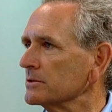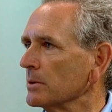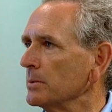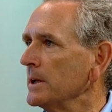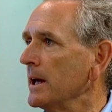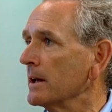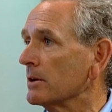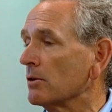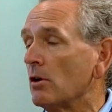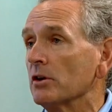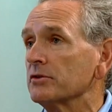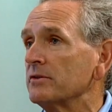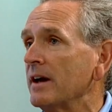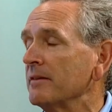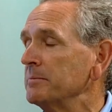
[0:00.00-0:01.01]
So we had our all
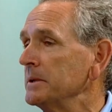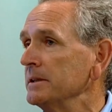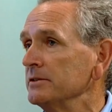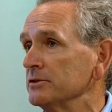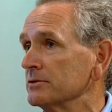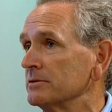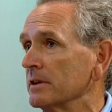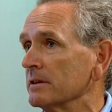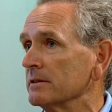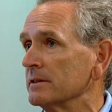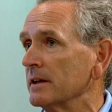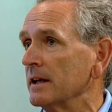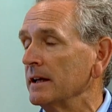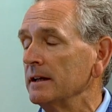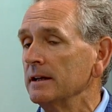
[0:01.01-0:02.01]
staff meeting just the other
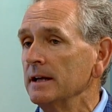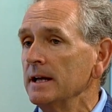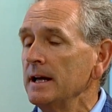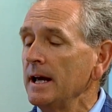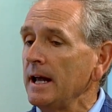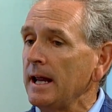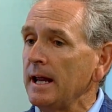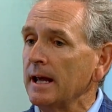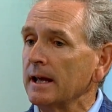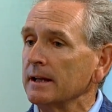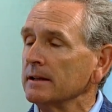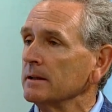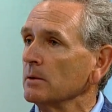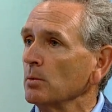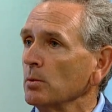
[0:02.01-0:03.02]
day
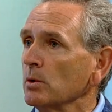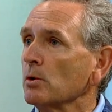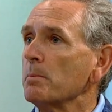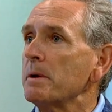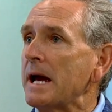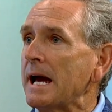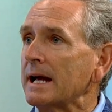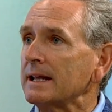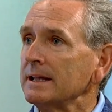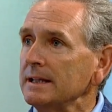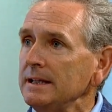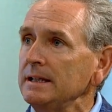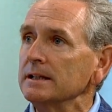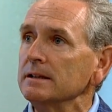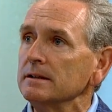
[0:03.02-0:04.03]
and we were
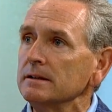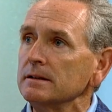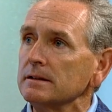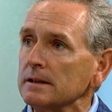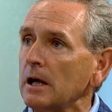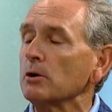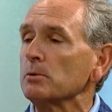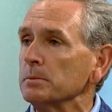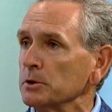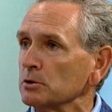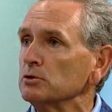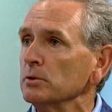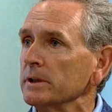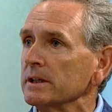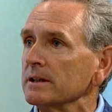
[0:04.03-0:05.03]
back in
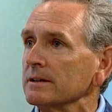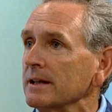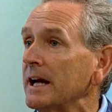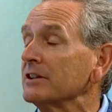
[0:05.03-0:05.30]
Loudermilk doing it.